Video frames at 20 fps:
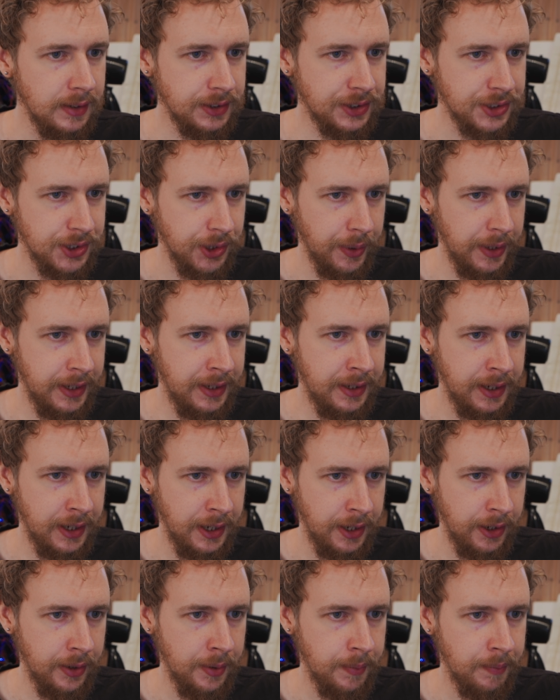So in
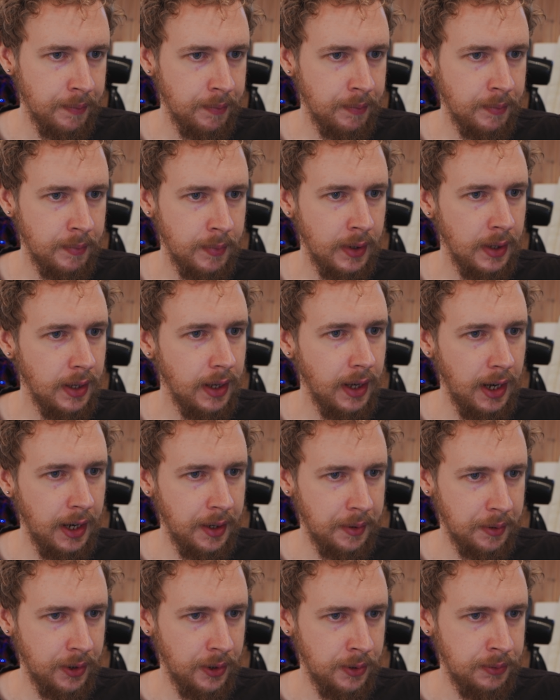here,
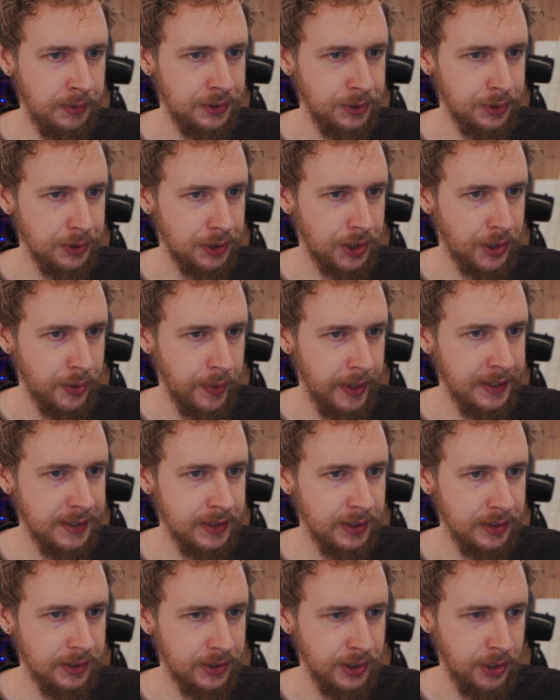I am going to
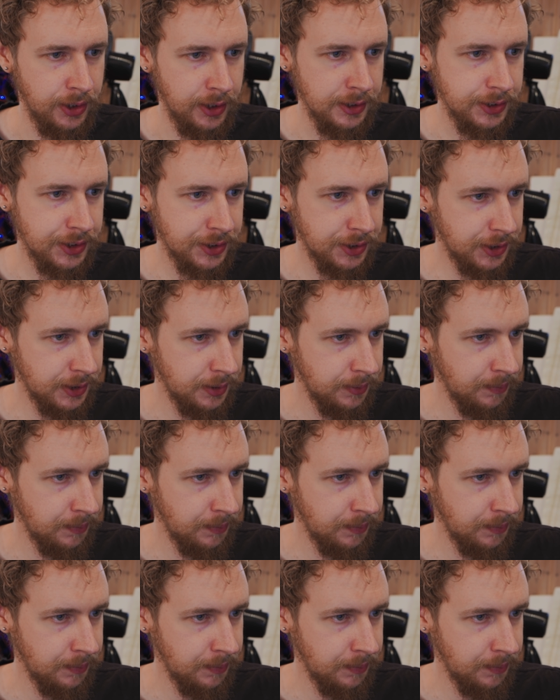create task,